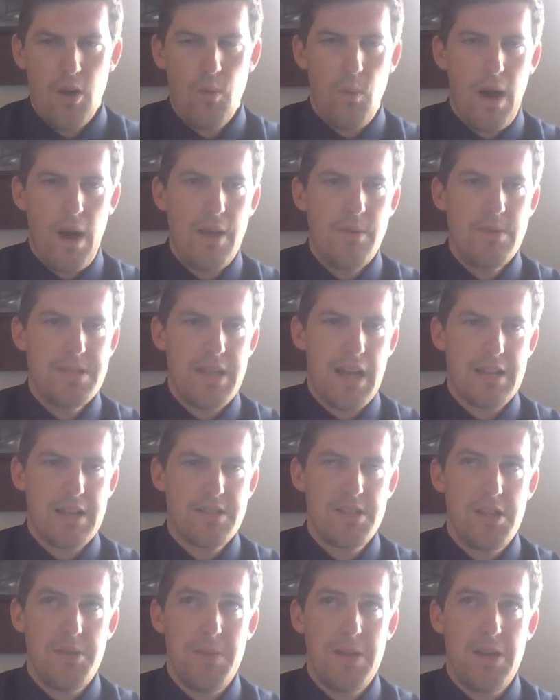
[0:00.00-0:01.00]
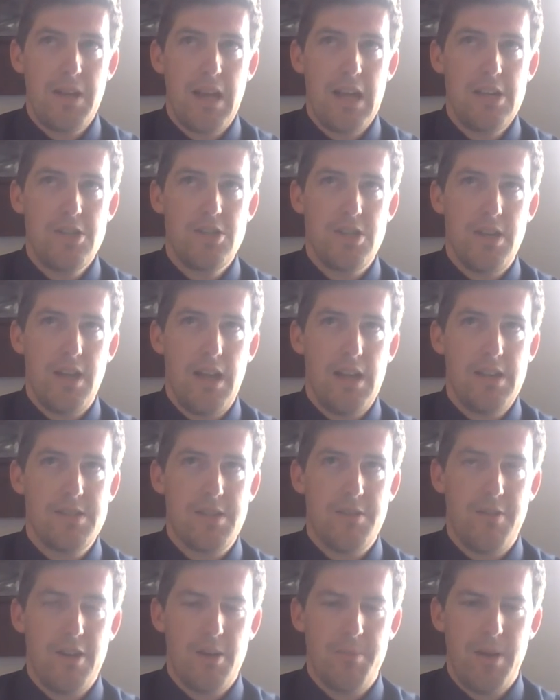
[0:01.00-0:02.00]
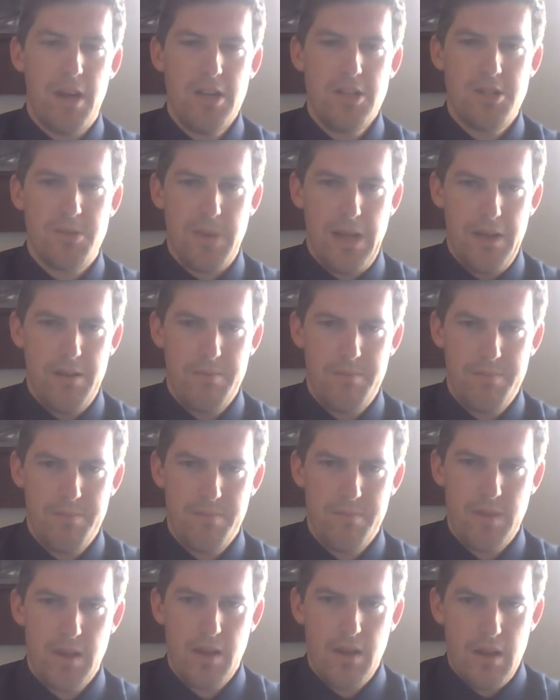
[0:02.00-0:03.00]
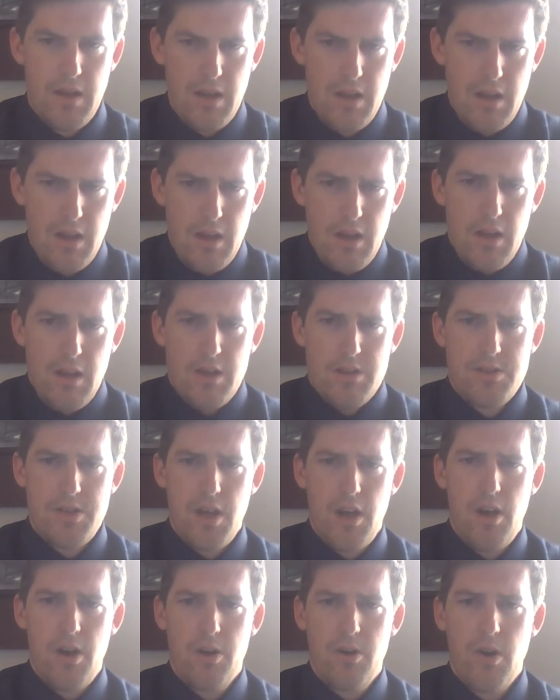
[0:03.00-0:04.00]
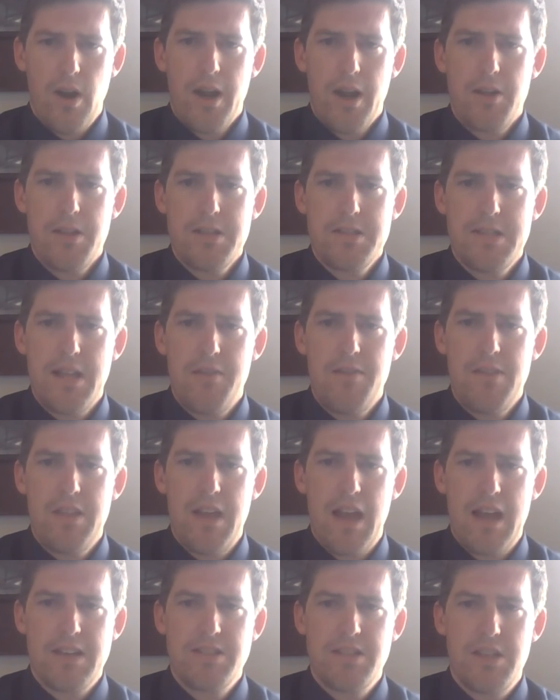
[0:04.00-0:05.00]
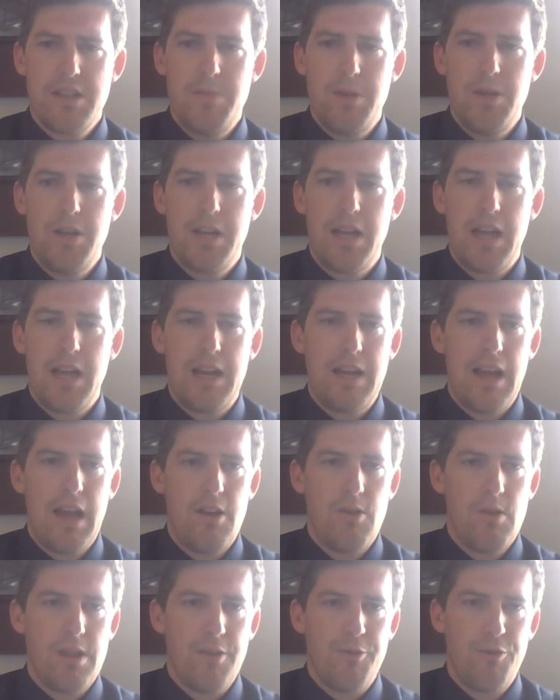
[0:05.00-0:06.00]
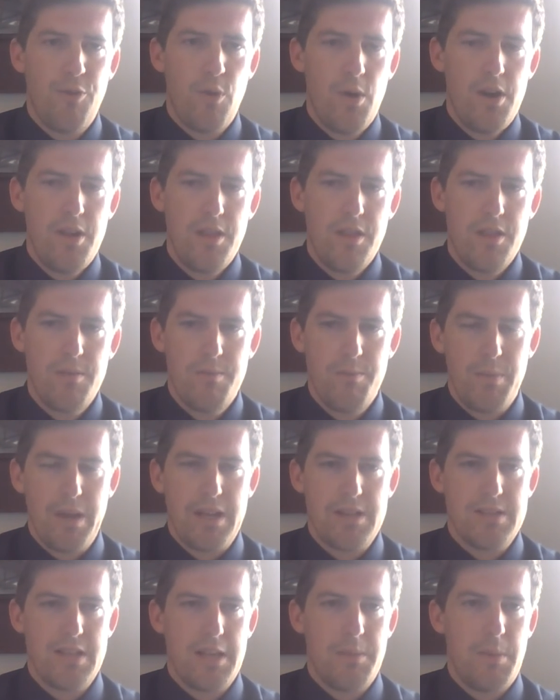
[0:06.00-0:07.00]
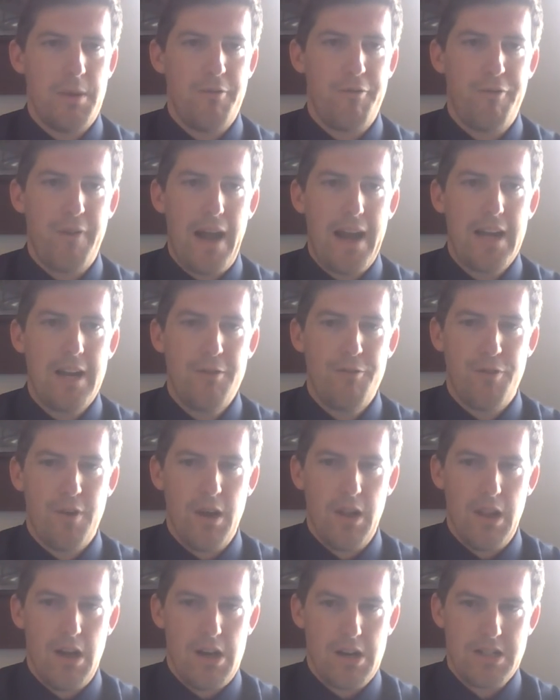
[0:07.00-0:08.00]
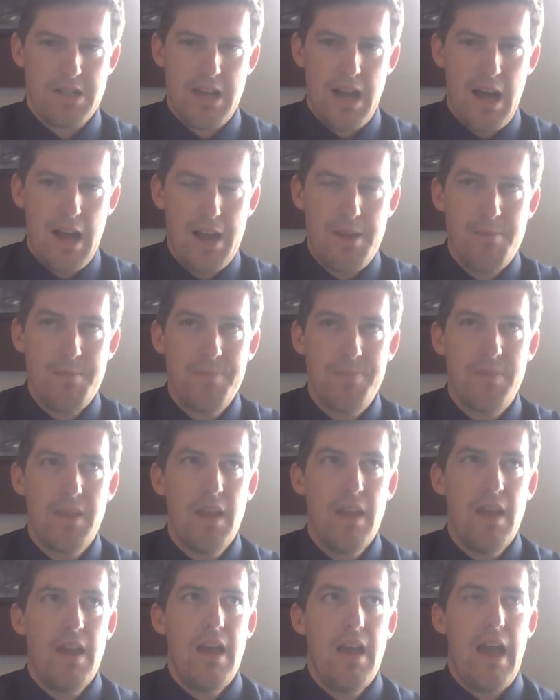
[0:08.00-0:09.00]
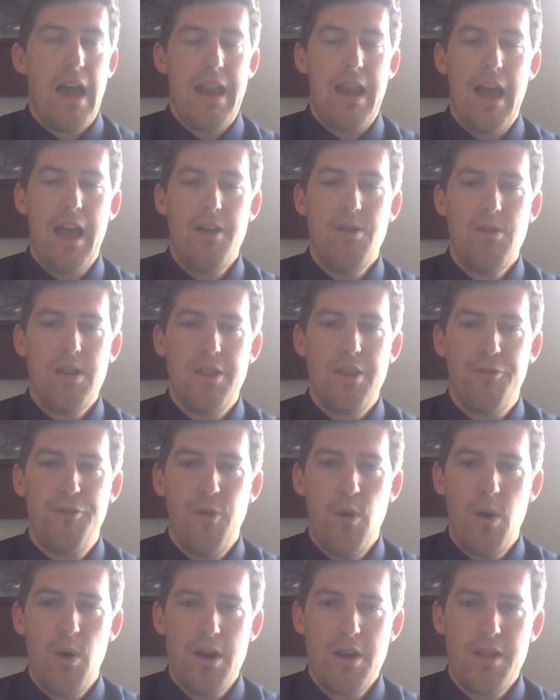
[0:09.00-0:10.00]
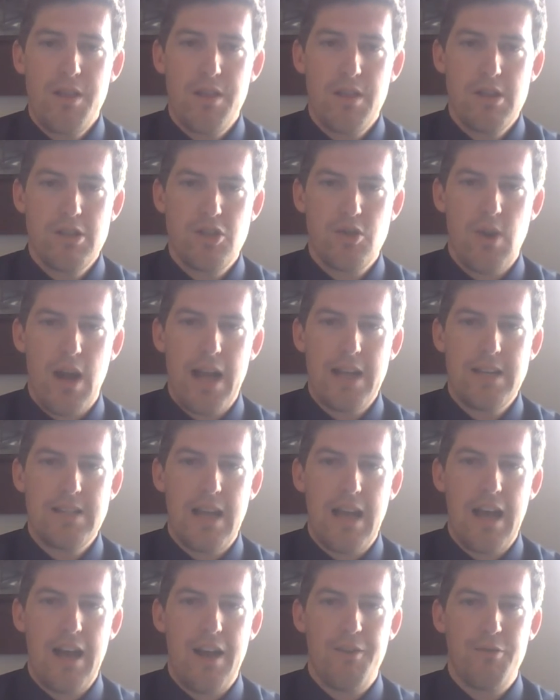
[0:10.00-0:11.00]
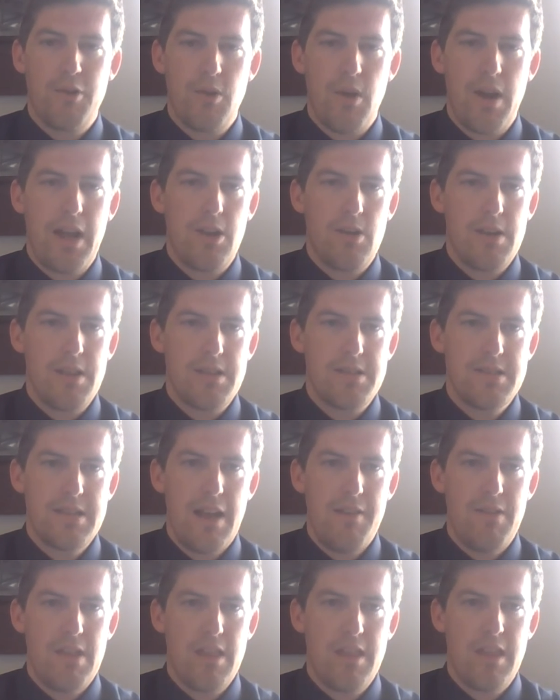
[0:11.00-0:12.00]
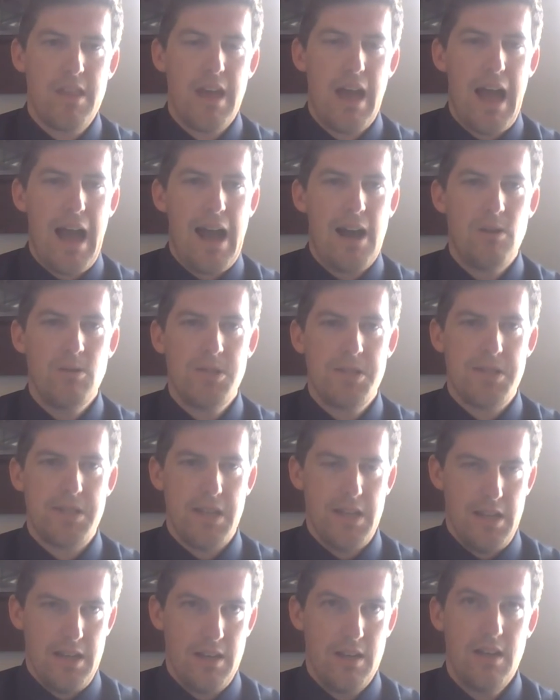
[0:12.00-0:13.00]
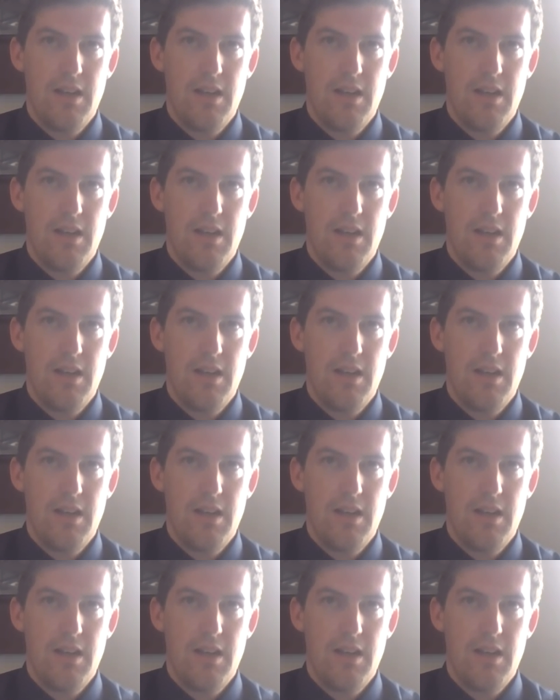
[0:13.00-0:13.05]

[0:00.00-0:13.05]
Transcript: Why was excommunication a severe punishment? So Gregory VII excommunicated Henry IV because they'd been fighting for a long time, and Henry IV tried to have Gregory VII ousted.